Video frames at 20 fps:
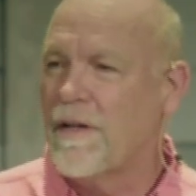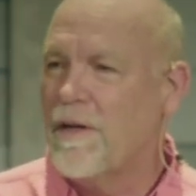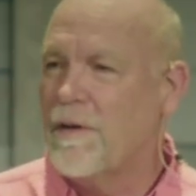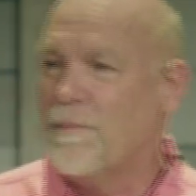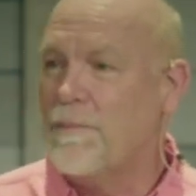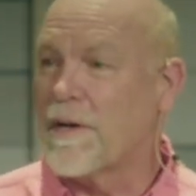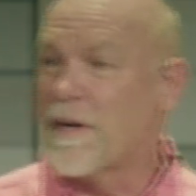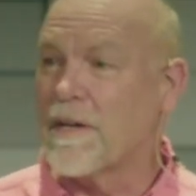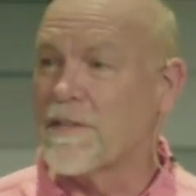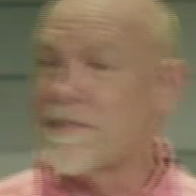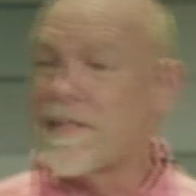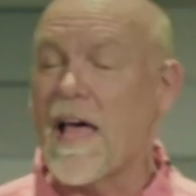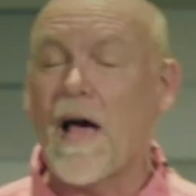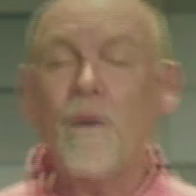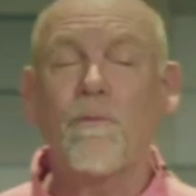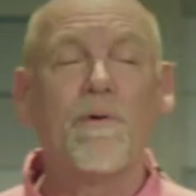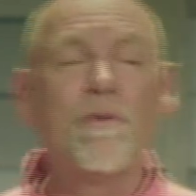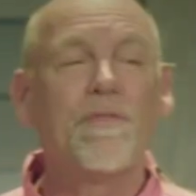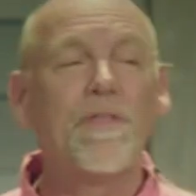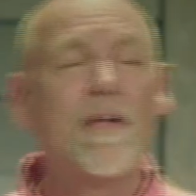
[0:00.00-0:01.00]
because that
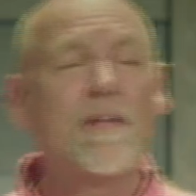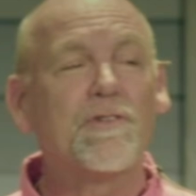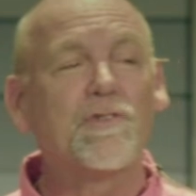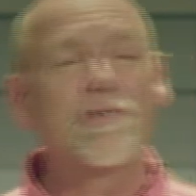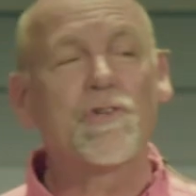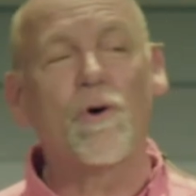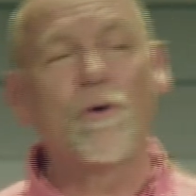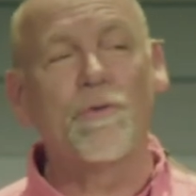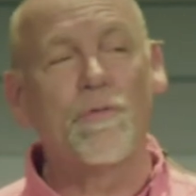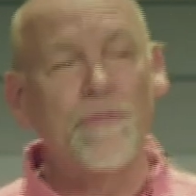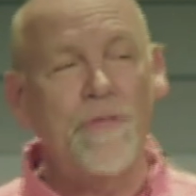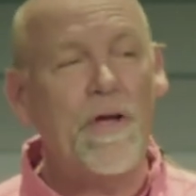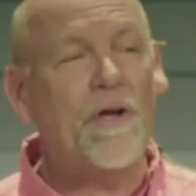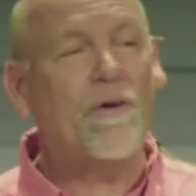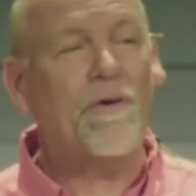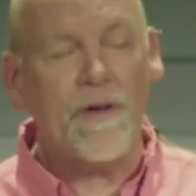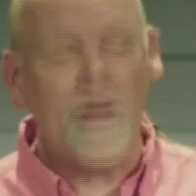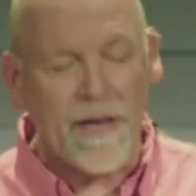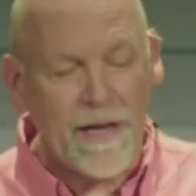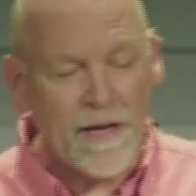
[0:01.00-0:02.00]
would then show
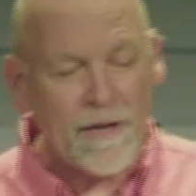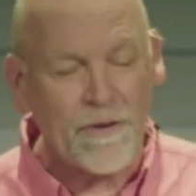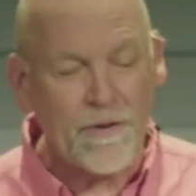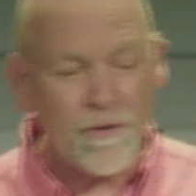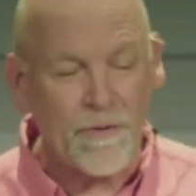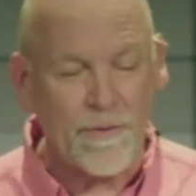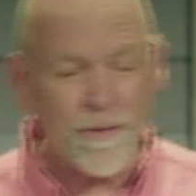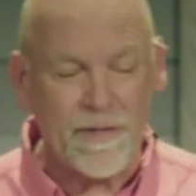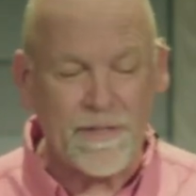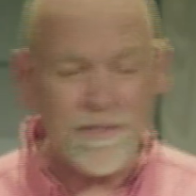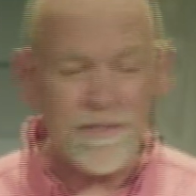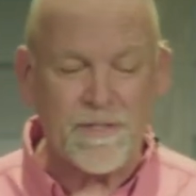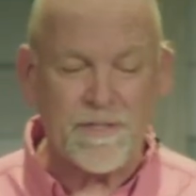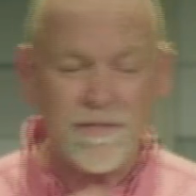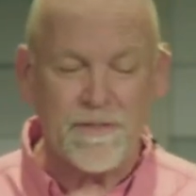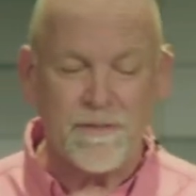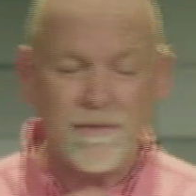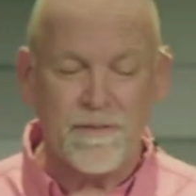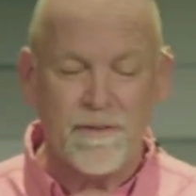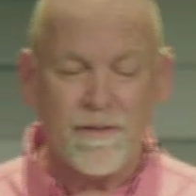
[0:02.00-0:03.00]
their ignorance
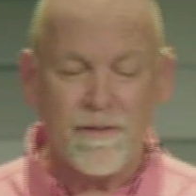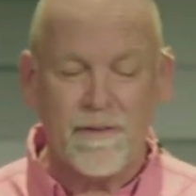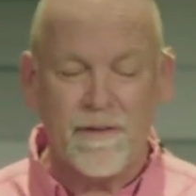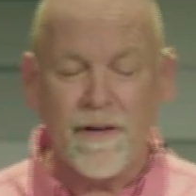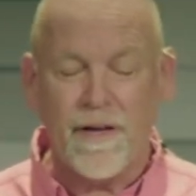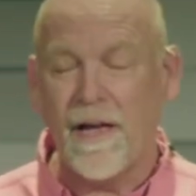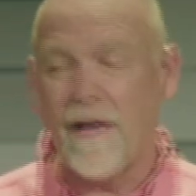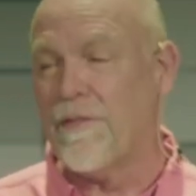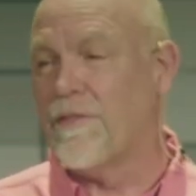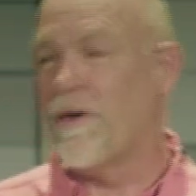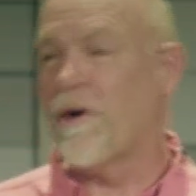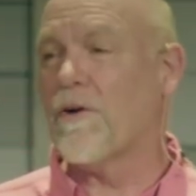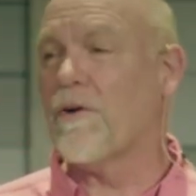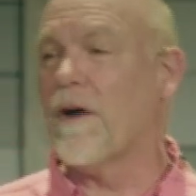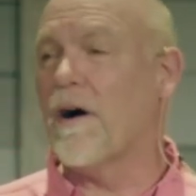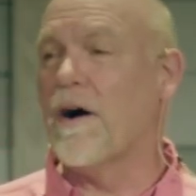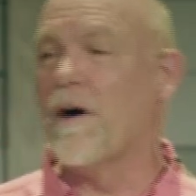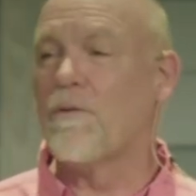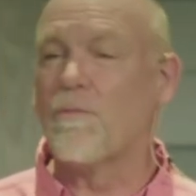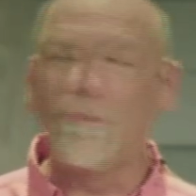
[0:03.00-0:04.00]
and their
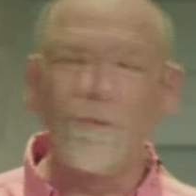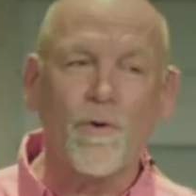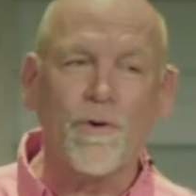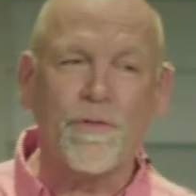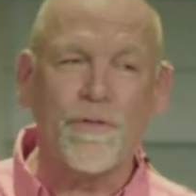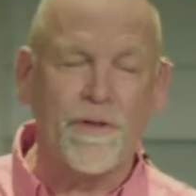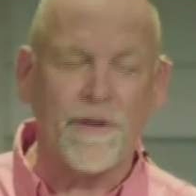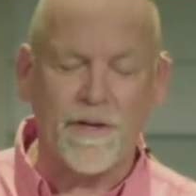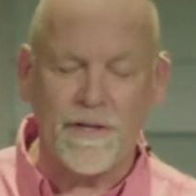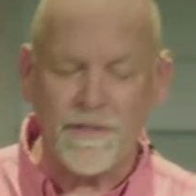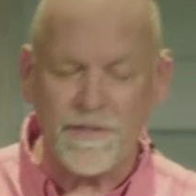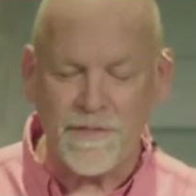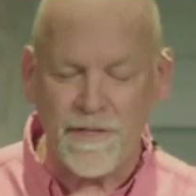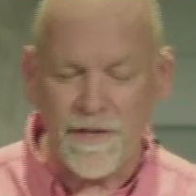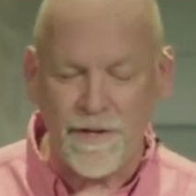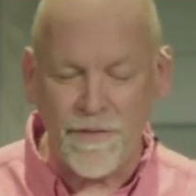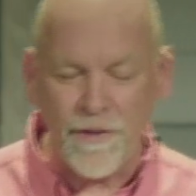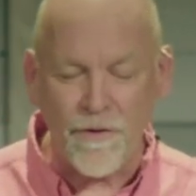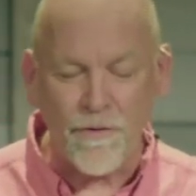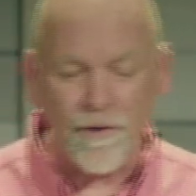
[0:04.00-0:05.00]
unworthiness
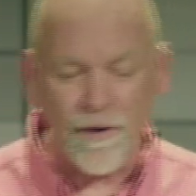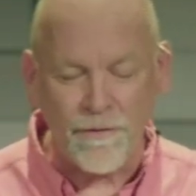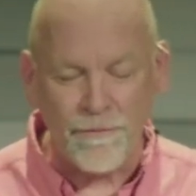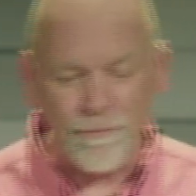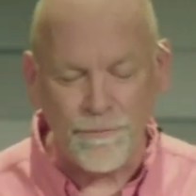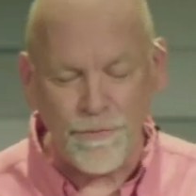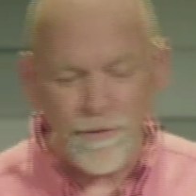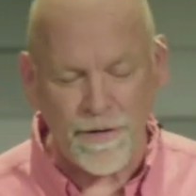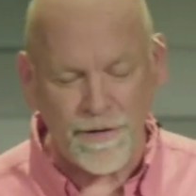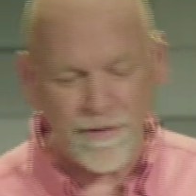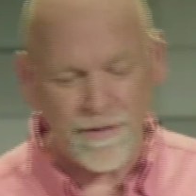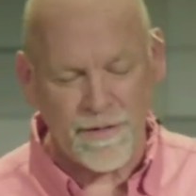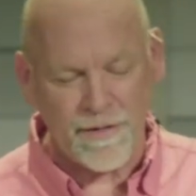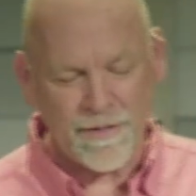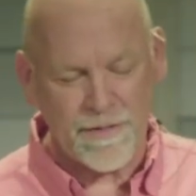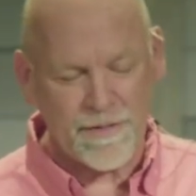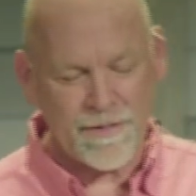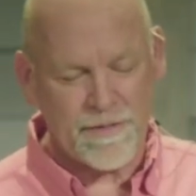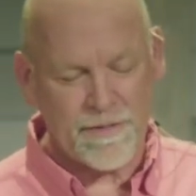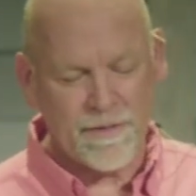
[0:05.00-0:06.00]
and their
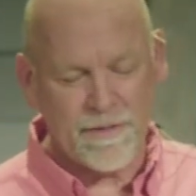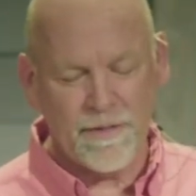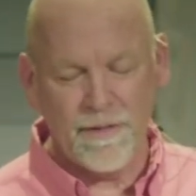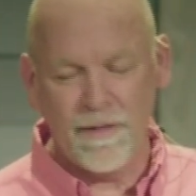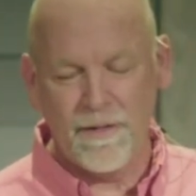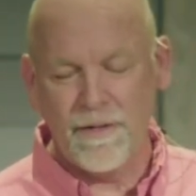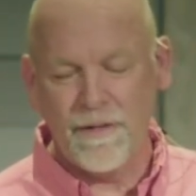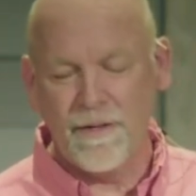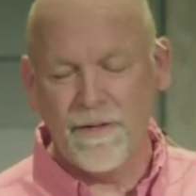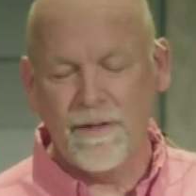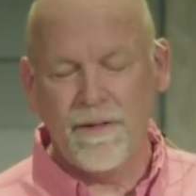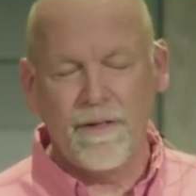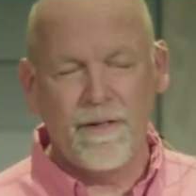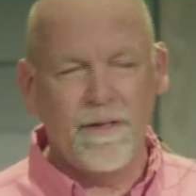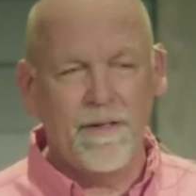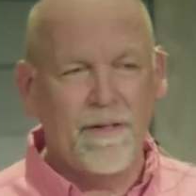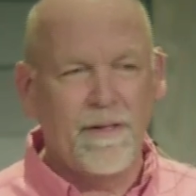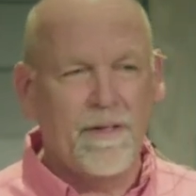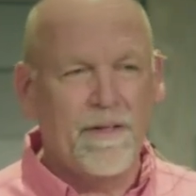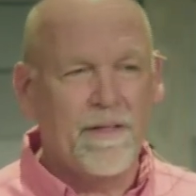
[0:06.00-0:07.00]
unfitness.
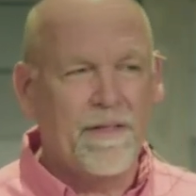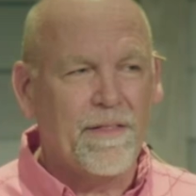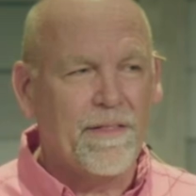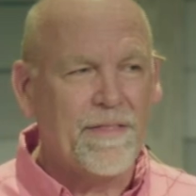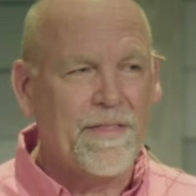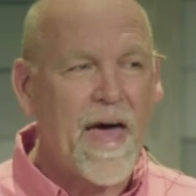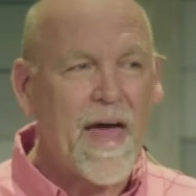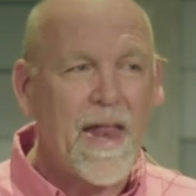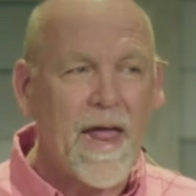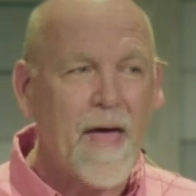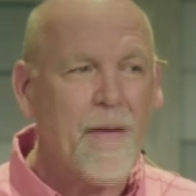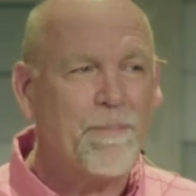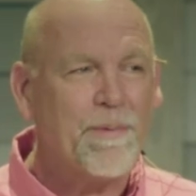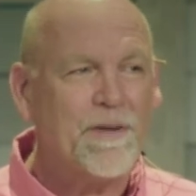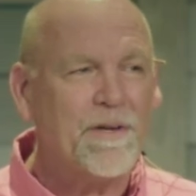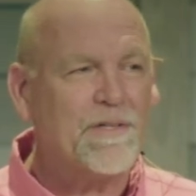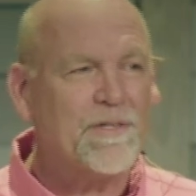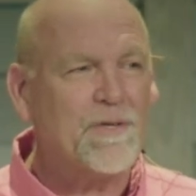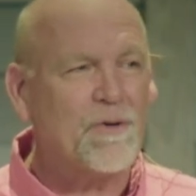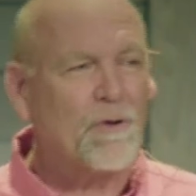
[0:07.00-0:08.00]
That happened
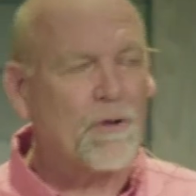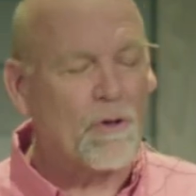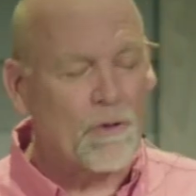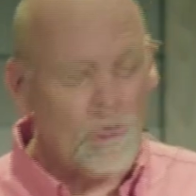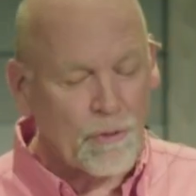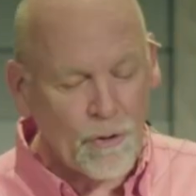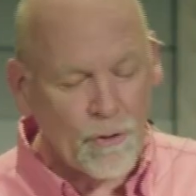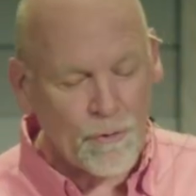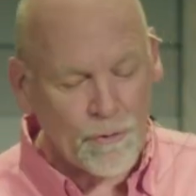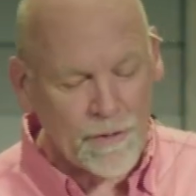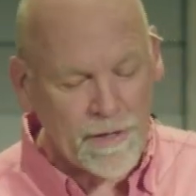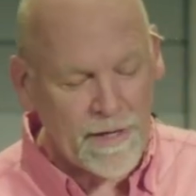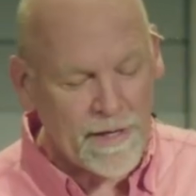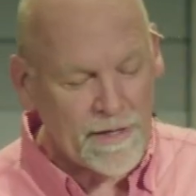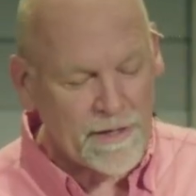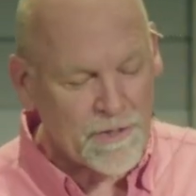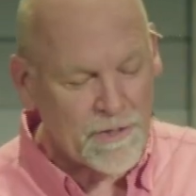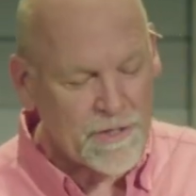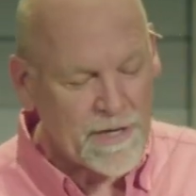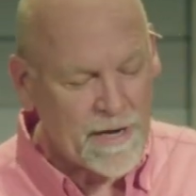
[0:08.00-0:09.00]
until a little
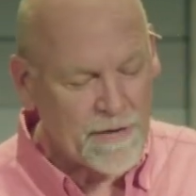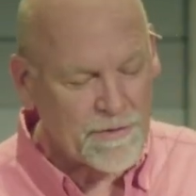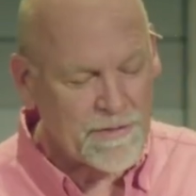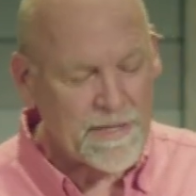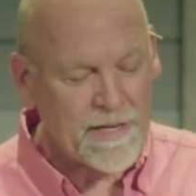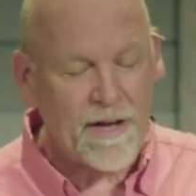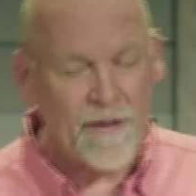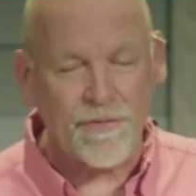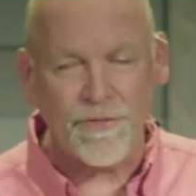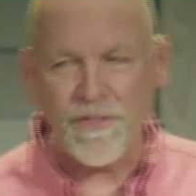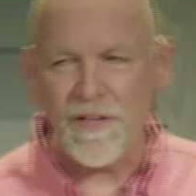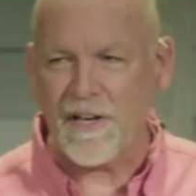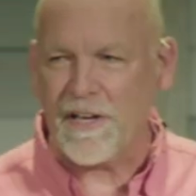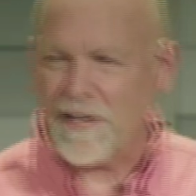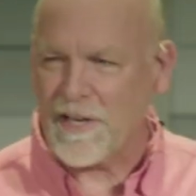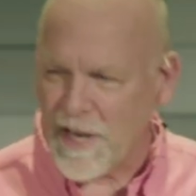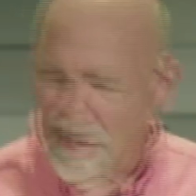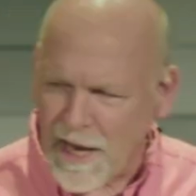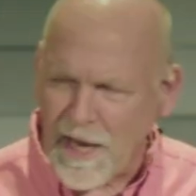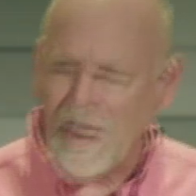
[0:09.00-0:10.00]
kid shouts out, The
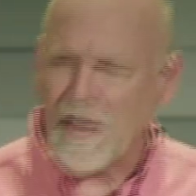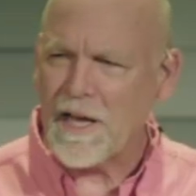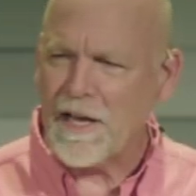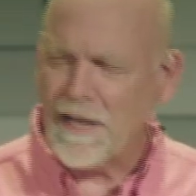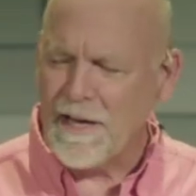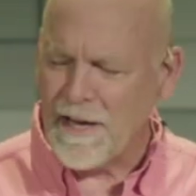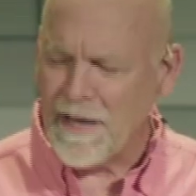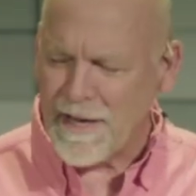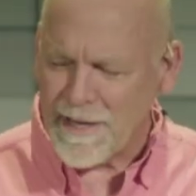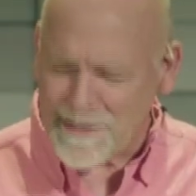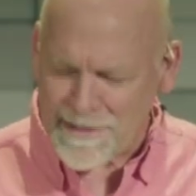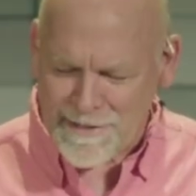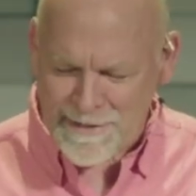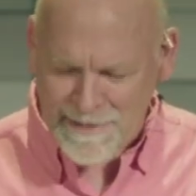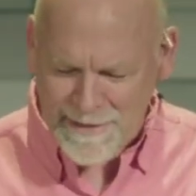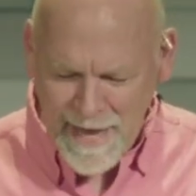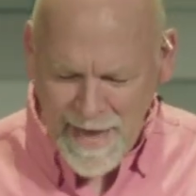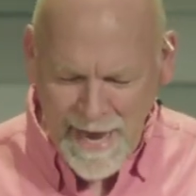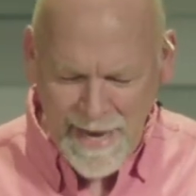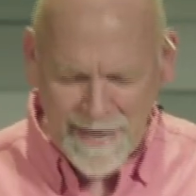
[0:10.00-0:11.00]
king is
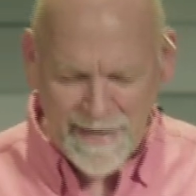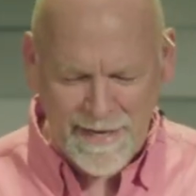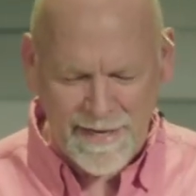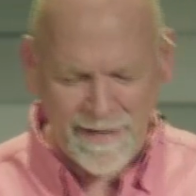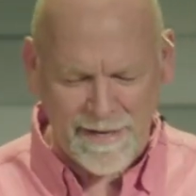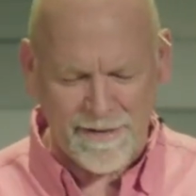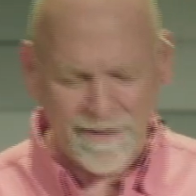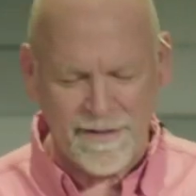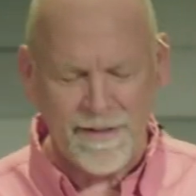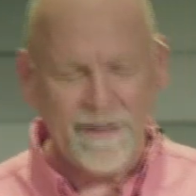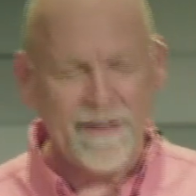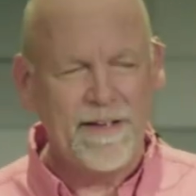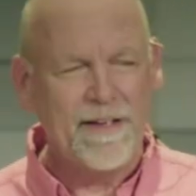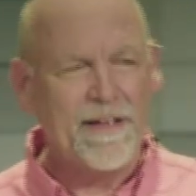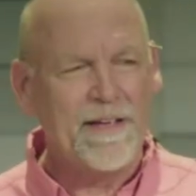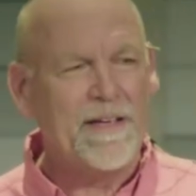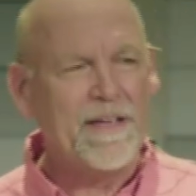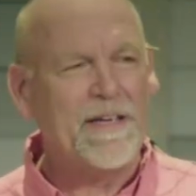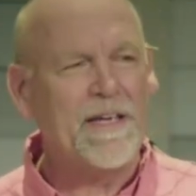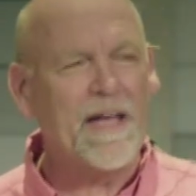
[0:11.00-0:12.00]
naked.
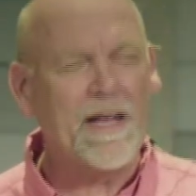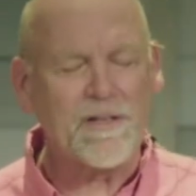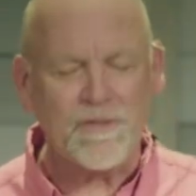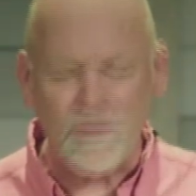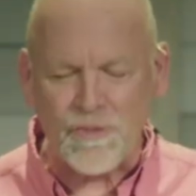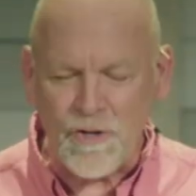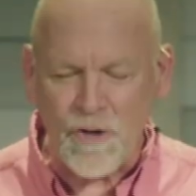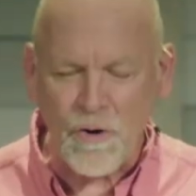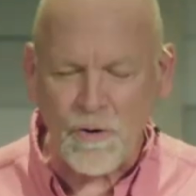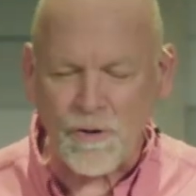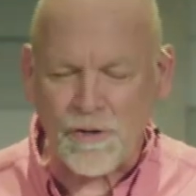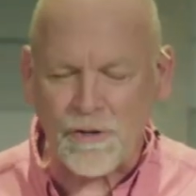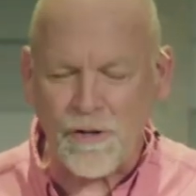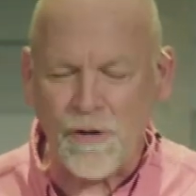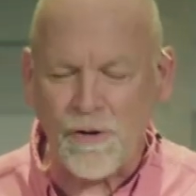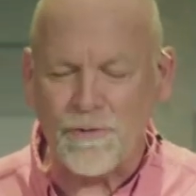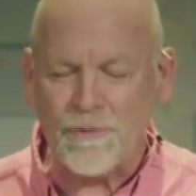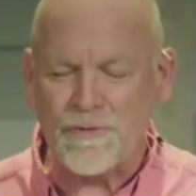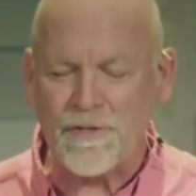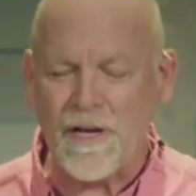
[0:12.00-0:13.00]
He has no
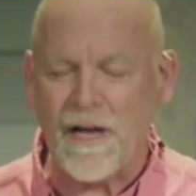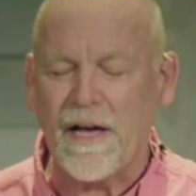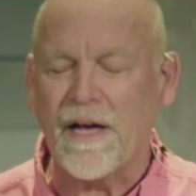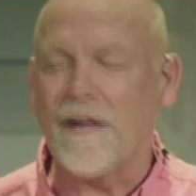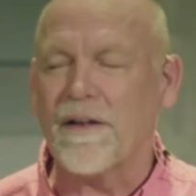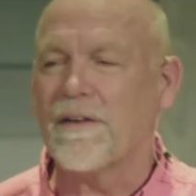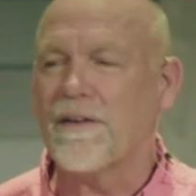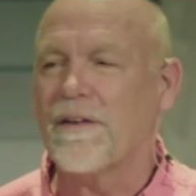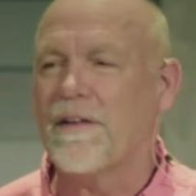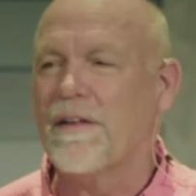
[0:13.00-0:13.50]
clothes on.